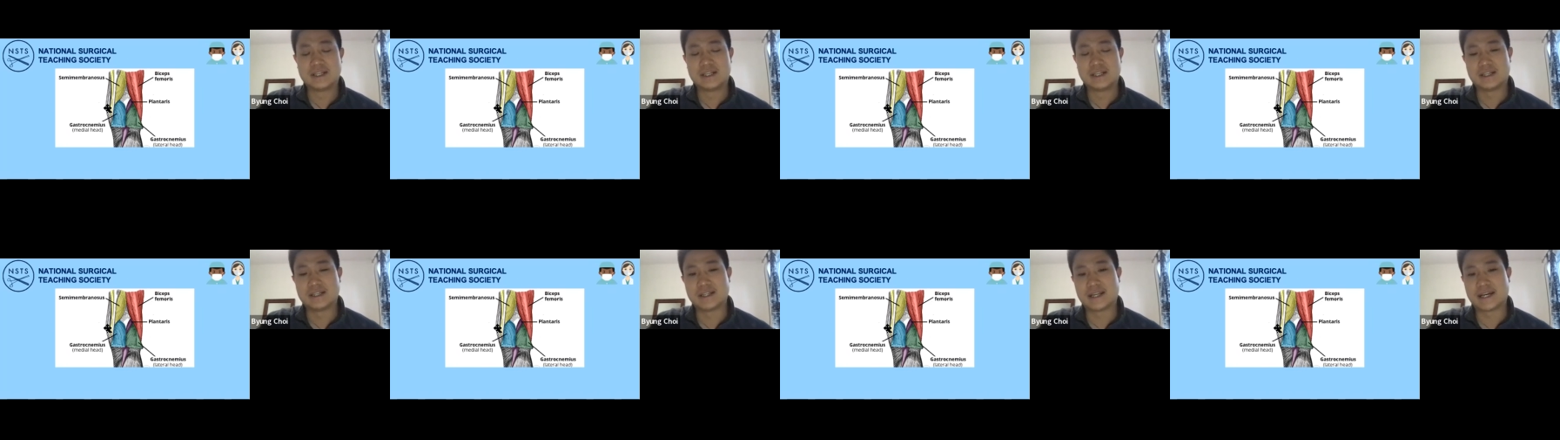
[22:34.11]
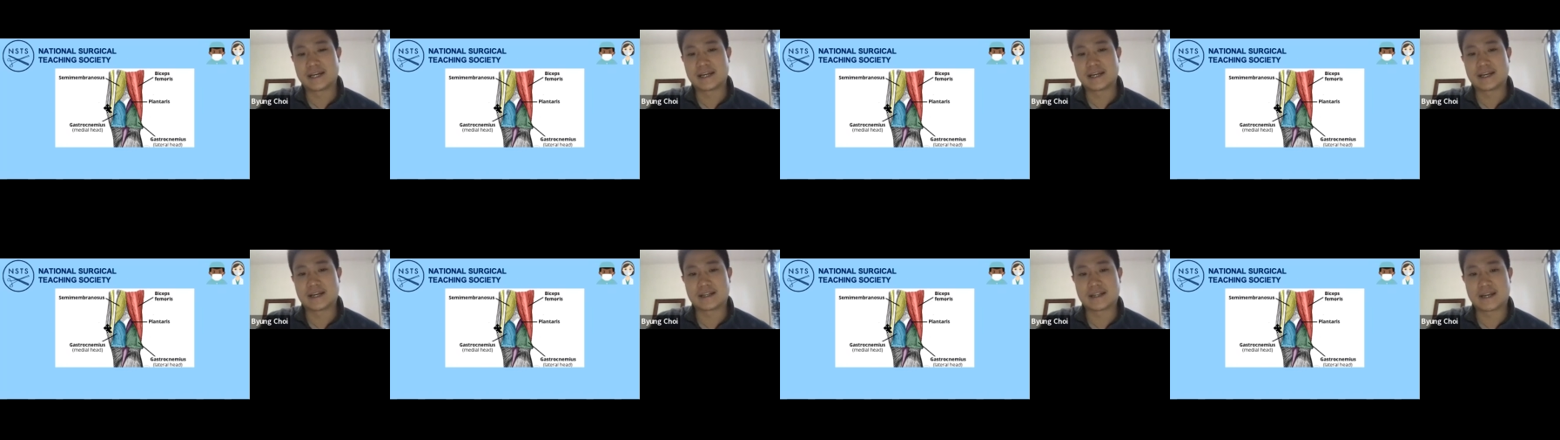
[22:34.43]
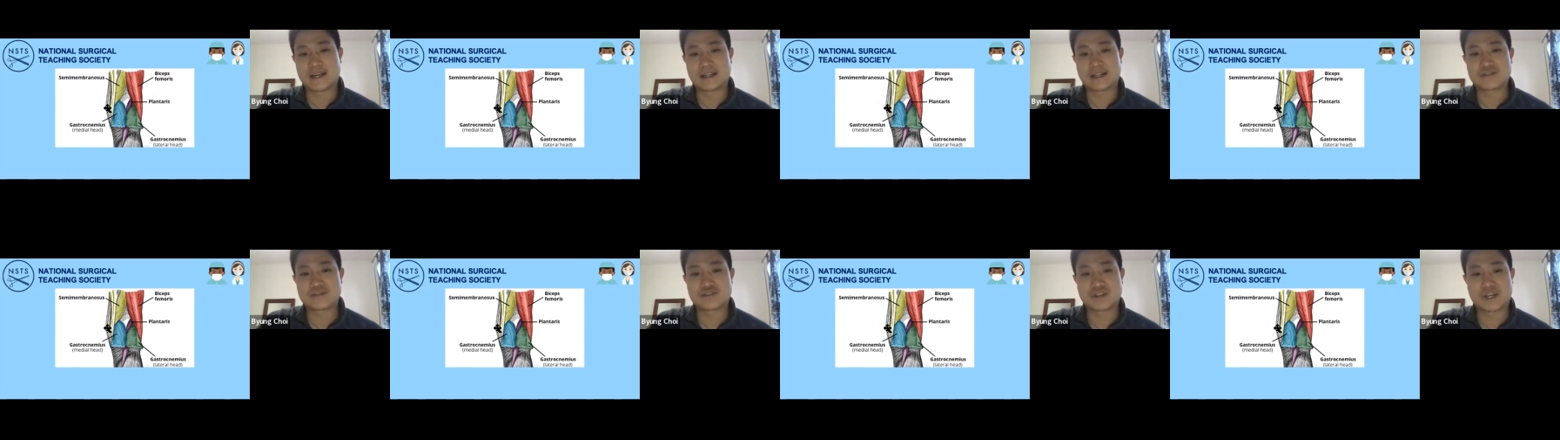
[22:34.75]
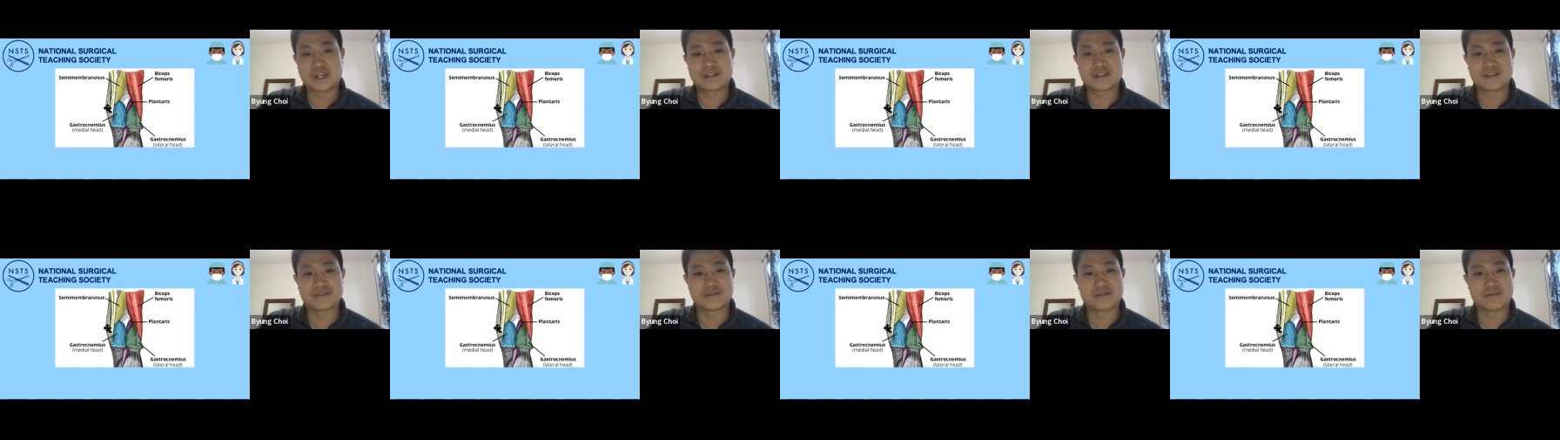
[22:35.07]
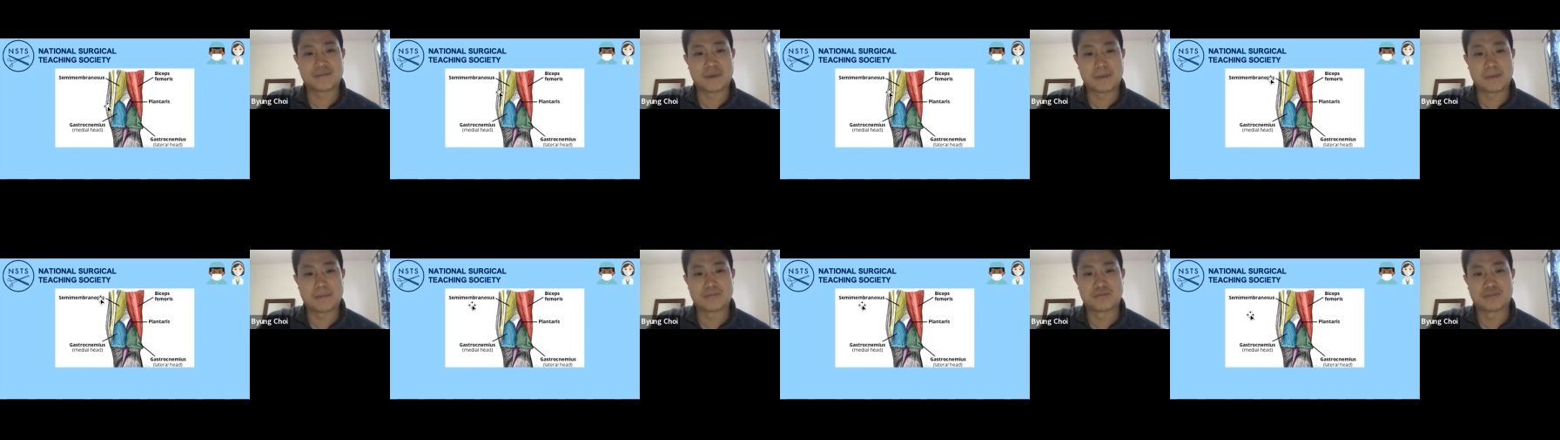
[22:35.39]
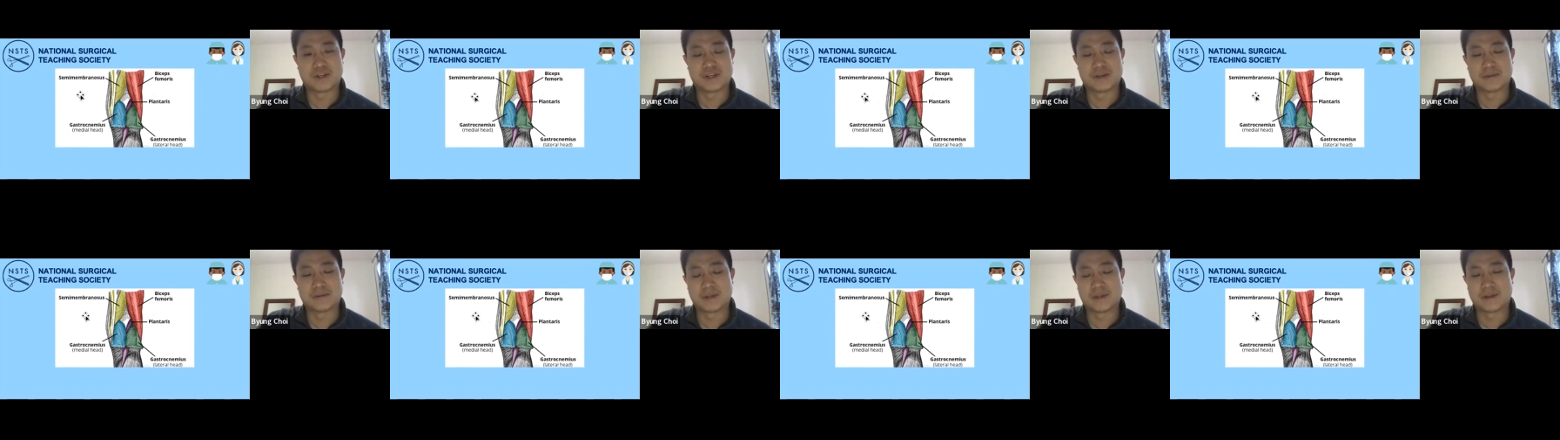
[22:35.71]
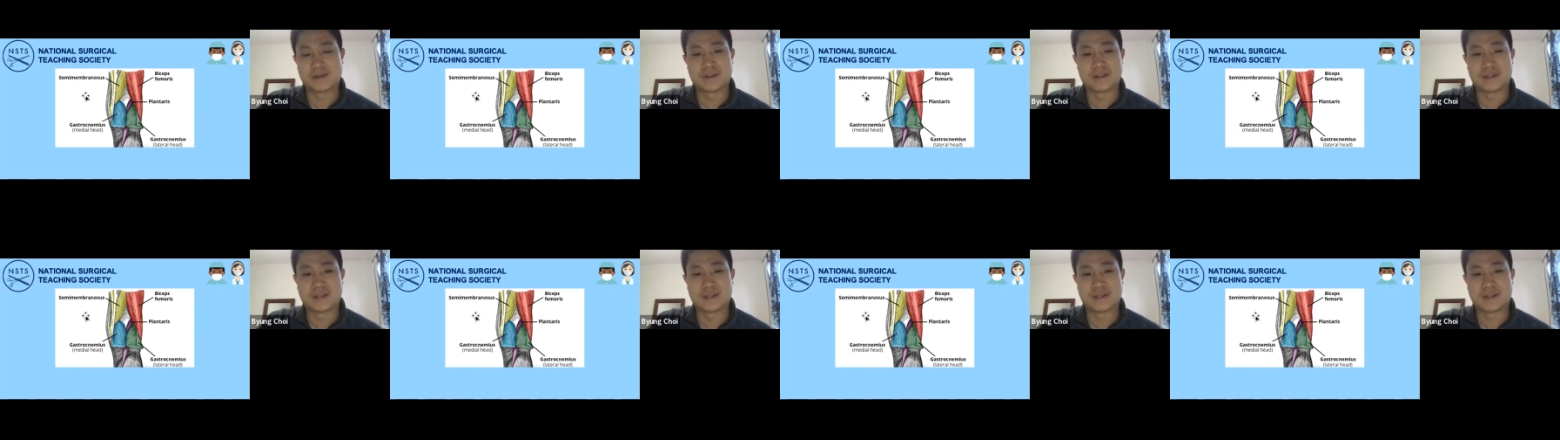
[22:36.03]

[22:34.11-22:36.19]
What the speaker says: And I tried to remember it